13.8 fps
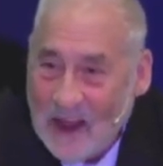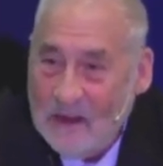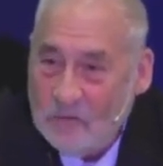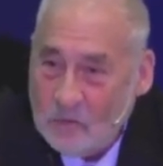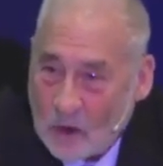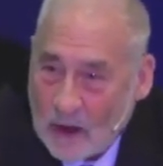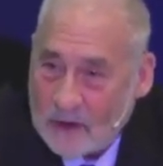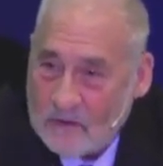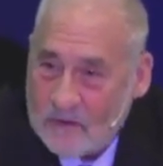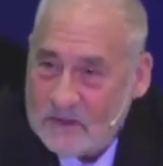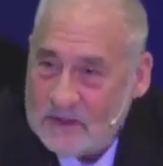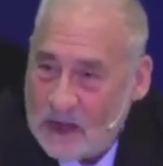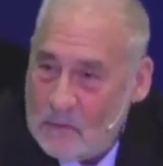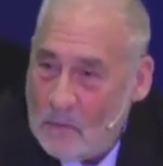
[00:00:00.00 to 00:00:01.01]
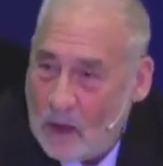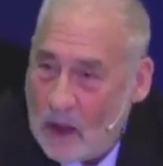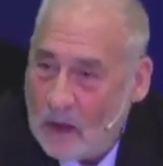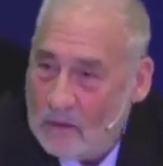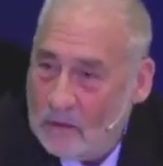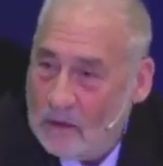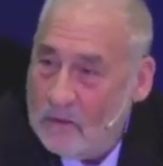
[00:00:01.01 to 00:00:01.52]
and try to the same
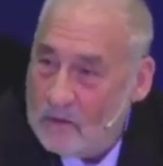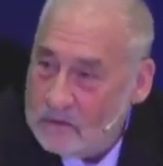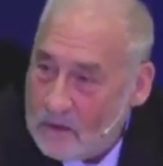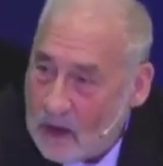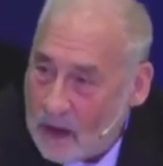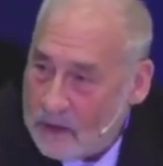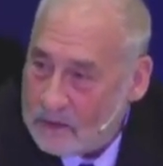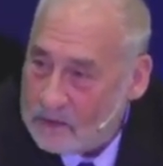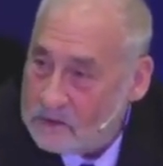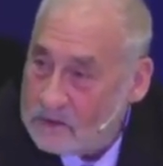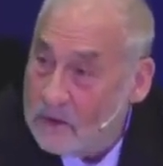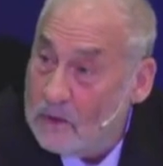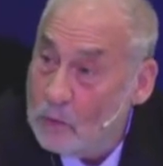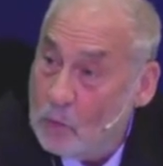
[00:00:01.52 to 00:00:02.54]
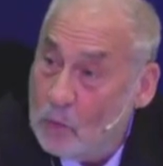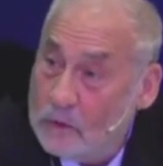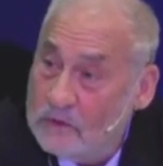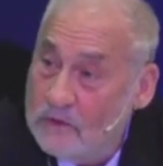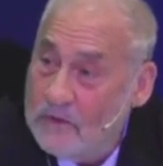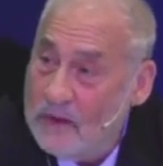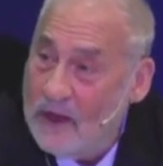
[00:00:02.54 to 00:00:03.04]
model in the 90s that
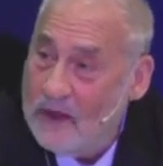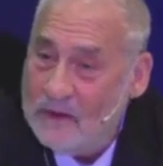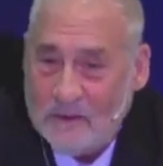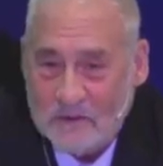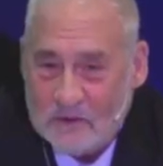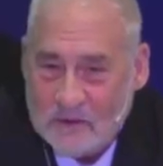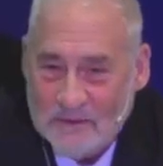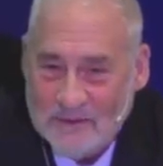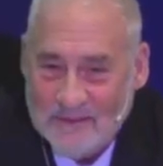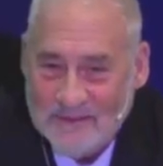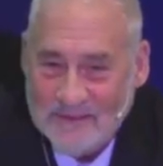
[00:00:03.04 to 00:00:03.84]
worked in the 80s.